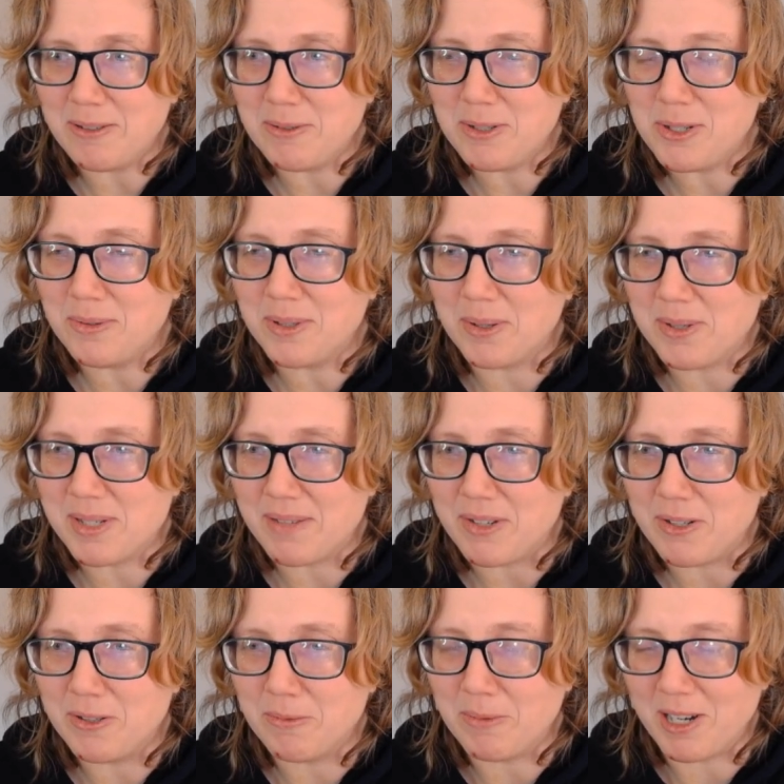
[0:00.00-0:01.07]
to those of you
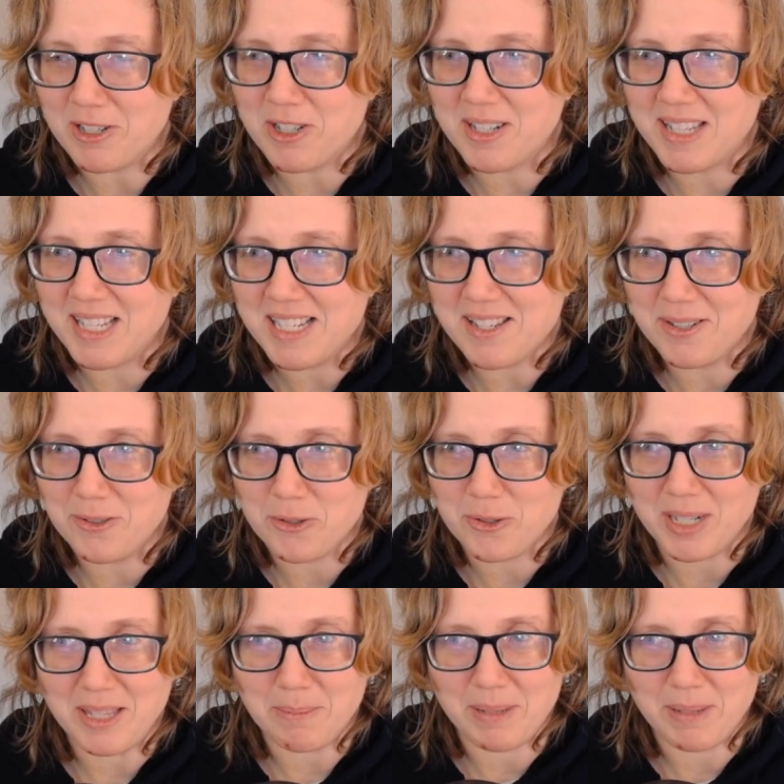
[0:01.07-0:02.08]
who watched this and who tried the